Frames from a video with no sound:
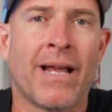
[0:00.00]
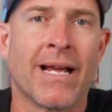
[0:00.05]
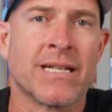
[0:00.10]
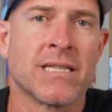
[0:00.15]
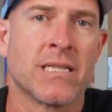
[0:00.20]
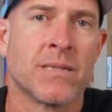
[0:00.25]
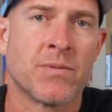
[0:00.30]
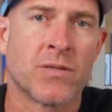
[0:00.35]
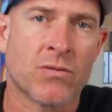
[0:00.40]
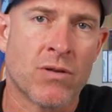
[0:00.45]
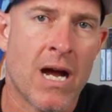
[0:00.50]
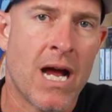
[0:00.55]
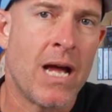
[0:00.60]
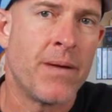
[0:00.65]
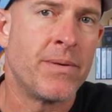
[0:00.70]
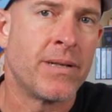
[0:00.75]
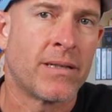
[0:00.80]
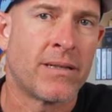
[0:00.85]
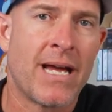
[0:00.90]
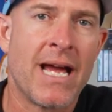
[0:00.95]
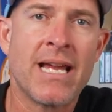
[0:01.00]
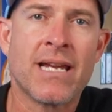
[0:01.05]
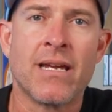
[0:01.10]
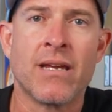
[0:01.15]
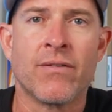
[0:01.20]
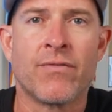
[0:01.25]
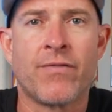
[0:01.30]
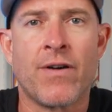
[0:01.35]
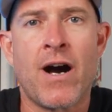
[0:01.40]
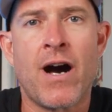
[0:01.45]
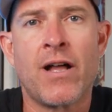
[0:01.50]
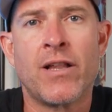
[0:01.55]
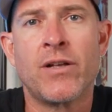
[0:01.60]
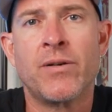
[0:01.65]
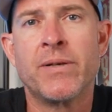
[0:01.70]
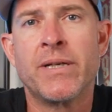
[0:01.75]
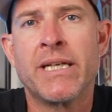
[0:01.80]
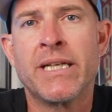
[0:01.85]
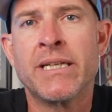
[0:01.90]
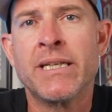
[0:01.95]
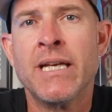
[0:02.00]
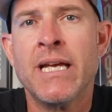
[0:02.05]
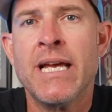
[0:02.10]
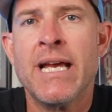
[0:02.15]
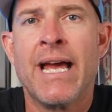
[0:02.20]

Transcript: like subscribing, liking, following.